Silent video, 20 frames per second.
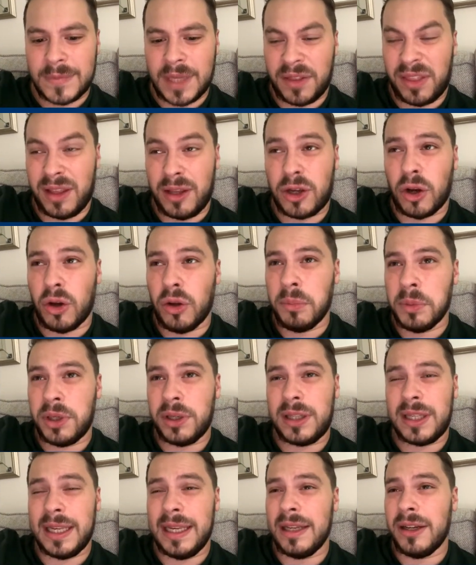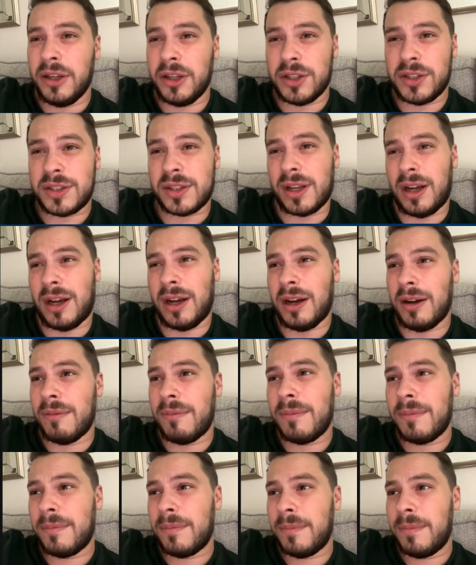think Coleman and Keane are going to start.
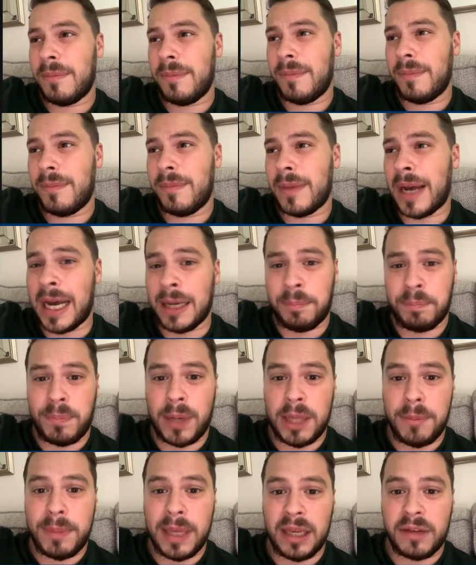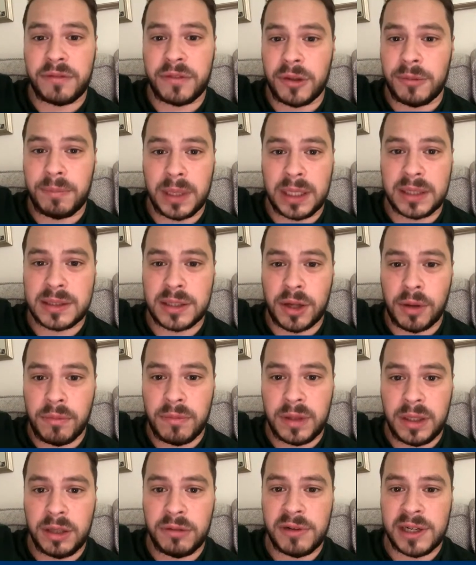I'd play Pickford because I don't
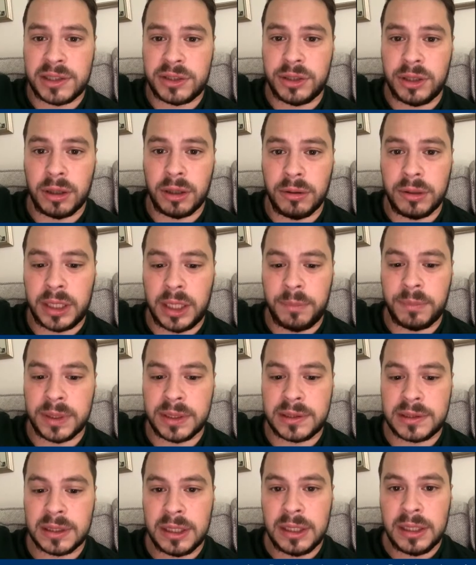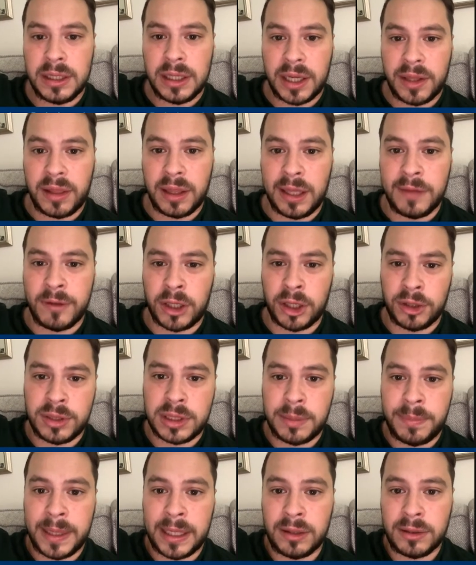think you rash your goalkeepers. I think if it goes
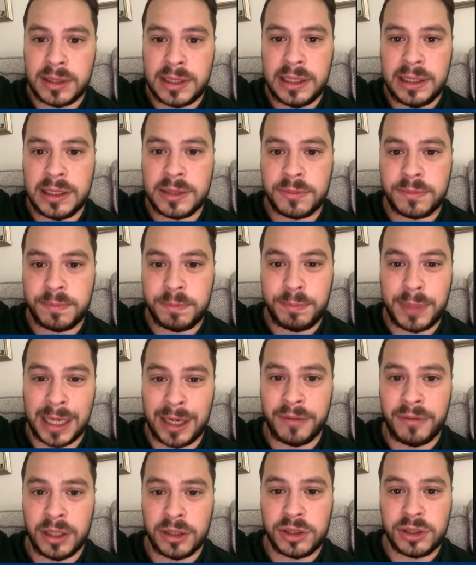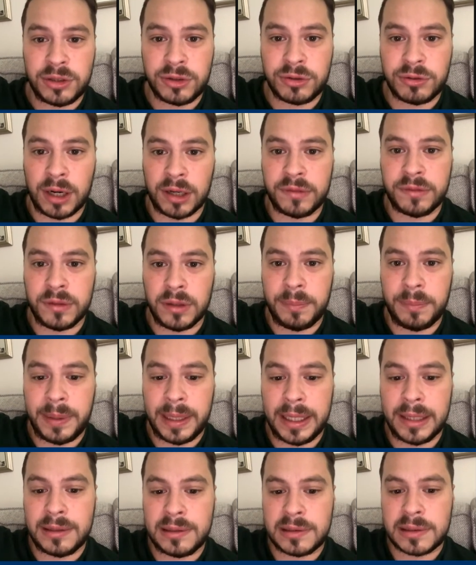to penalties, Begovic is dreadful at
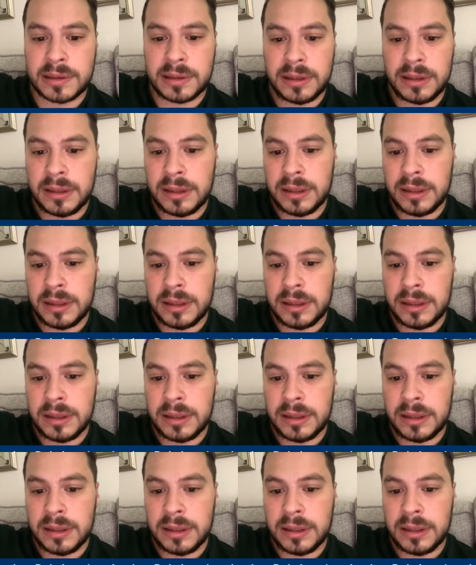pens.